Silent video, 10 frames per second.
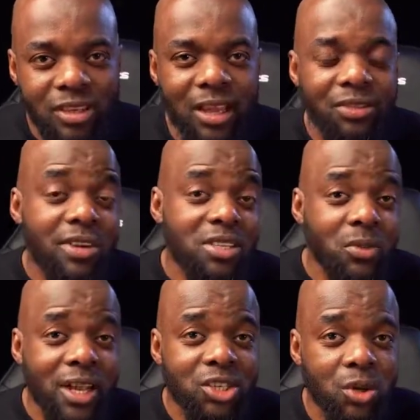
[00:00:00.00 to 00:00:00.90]
Now, the reason
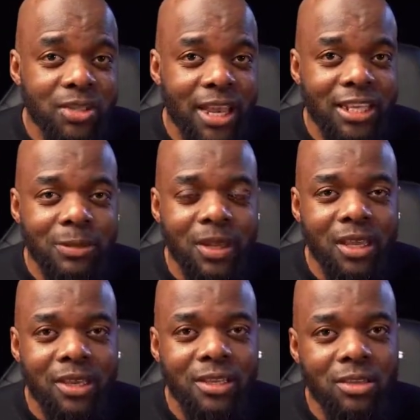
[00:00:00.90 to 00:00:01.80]
why I chose that is
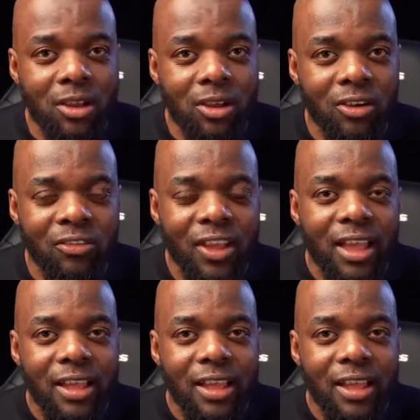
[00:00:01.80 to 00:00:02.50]
because of